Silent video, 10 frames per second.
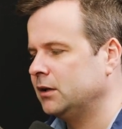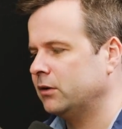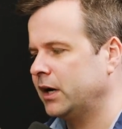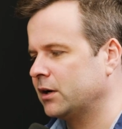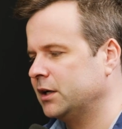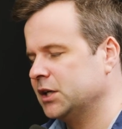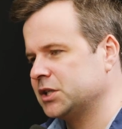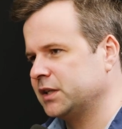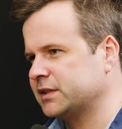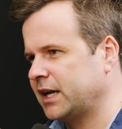you know air
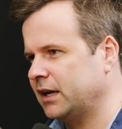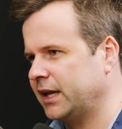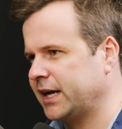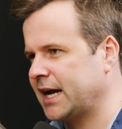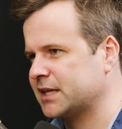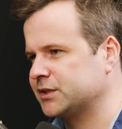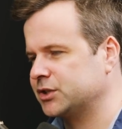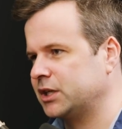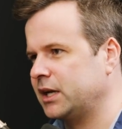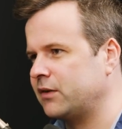conditioning is kind of like
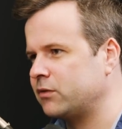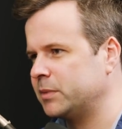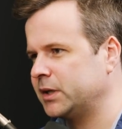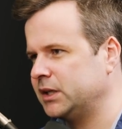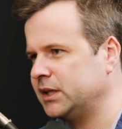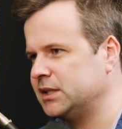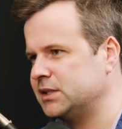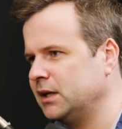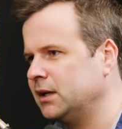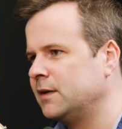oxygen everybody needs
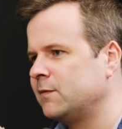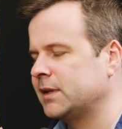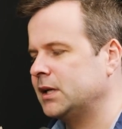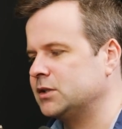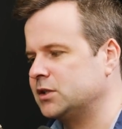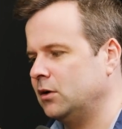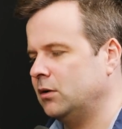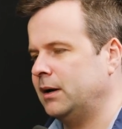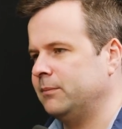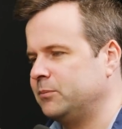it mm-hmm. and so
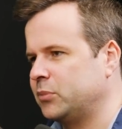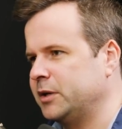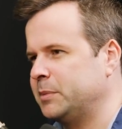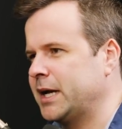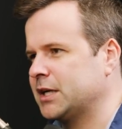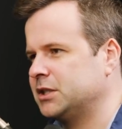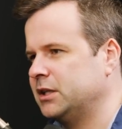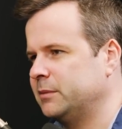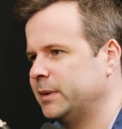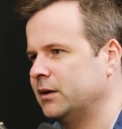i'm pretty
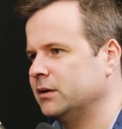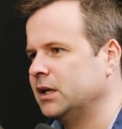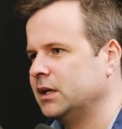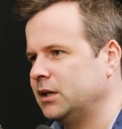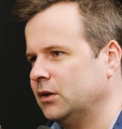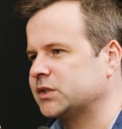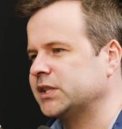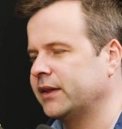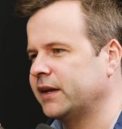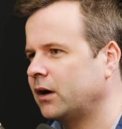passionate about you know
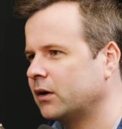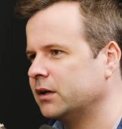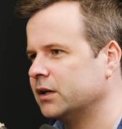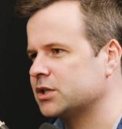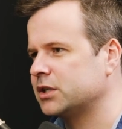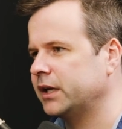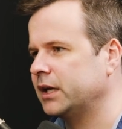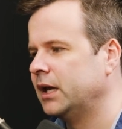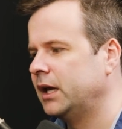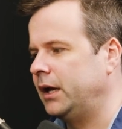selling air conditioning
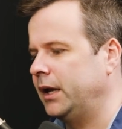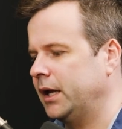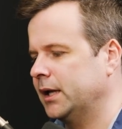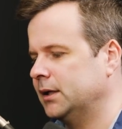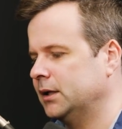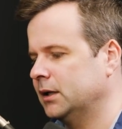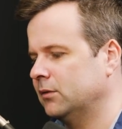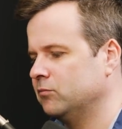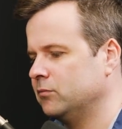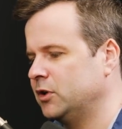and
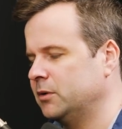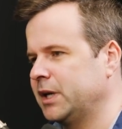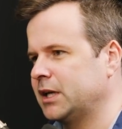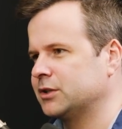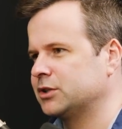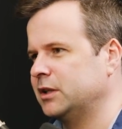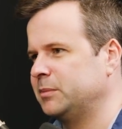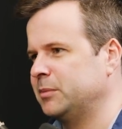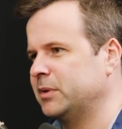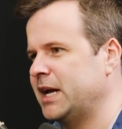um, you know making sure that
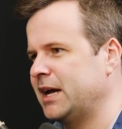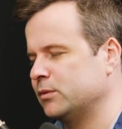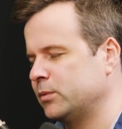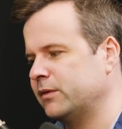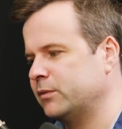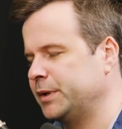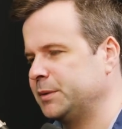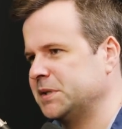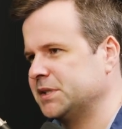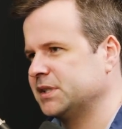people have it. We have a
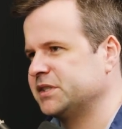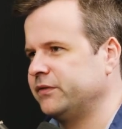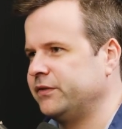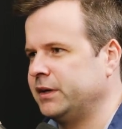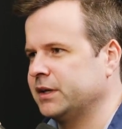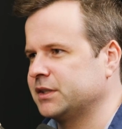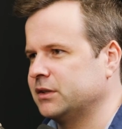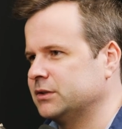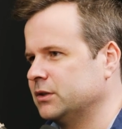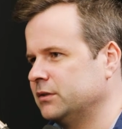big business in Phoenix,
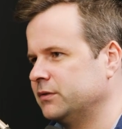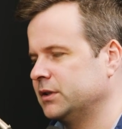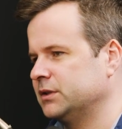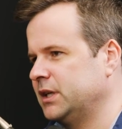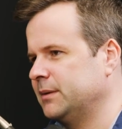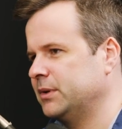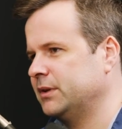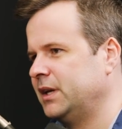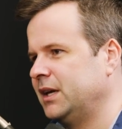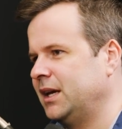Arizona, for example,
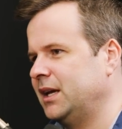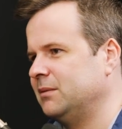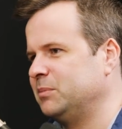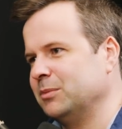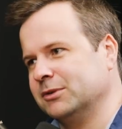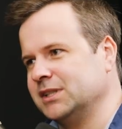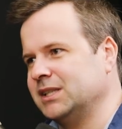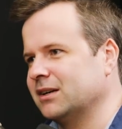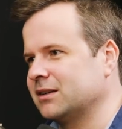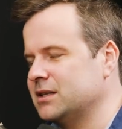and people need
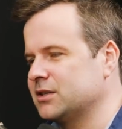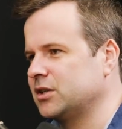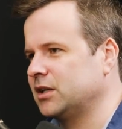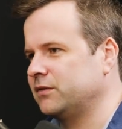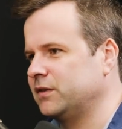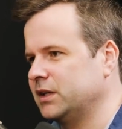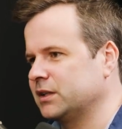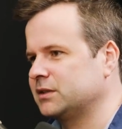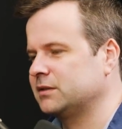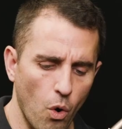air conditioning in
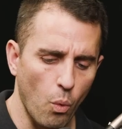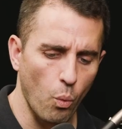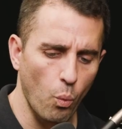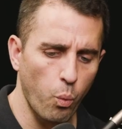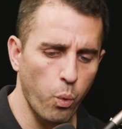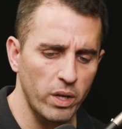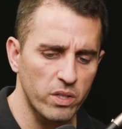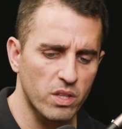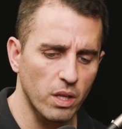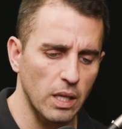Phoenix. What
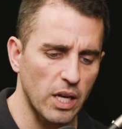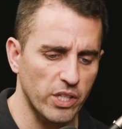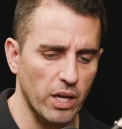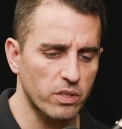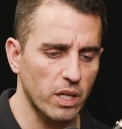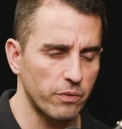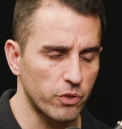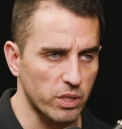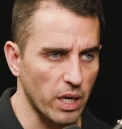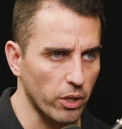is the logic outside of
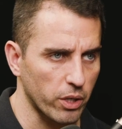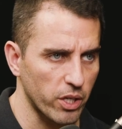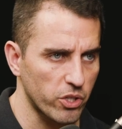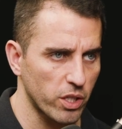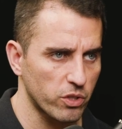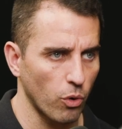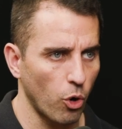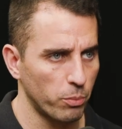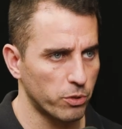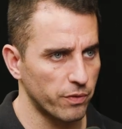just air conditioning? So
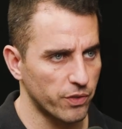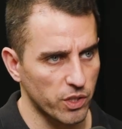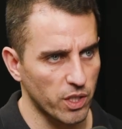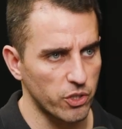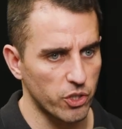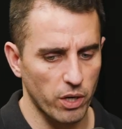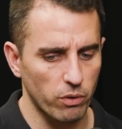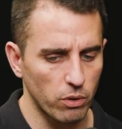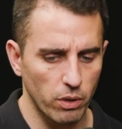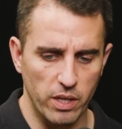home services in
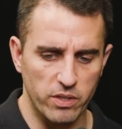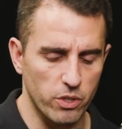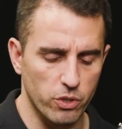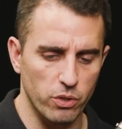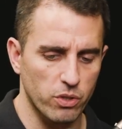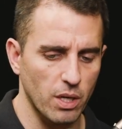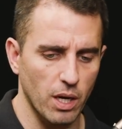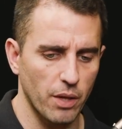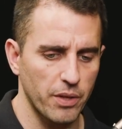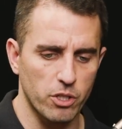general, is it just
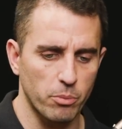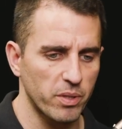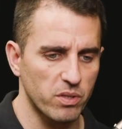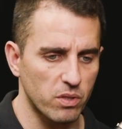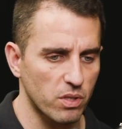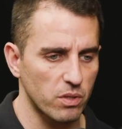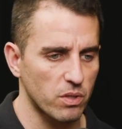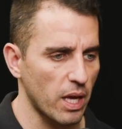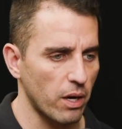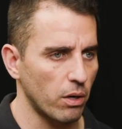uh, these are businesses
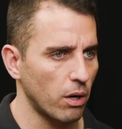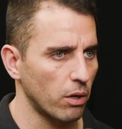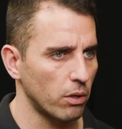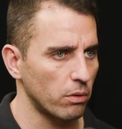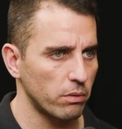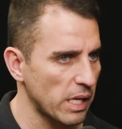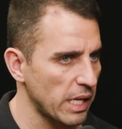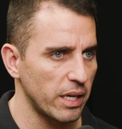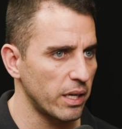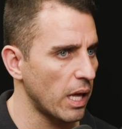that are, are,
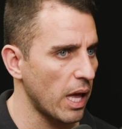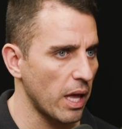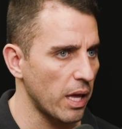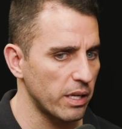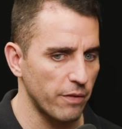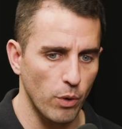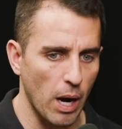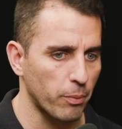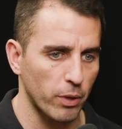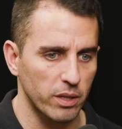needed, and if you
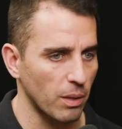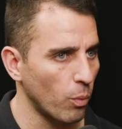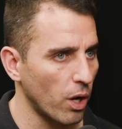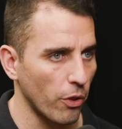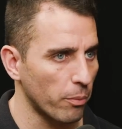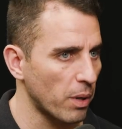operate them well, they're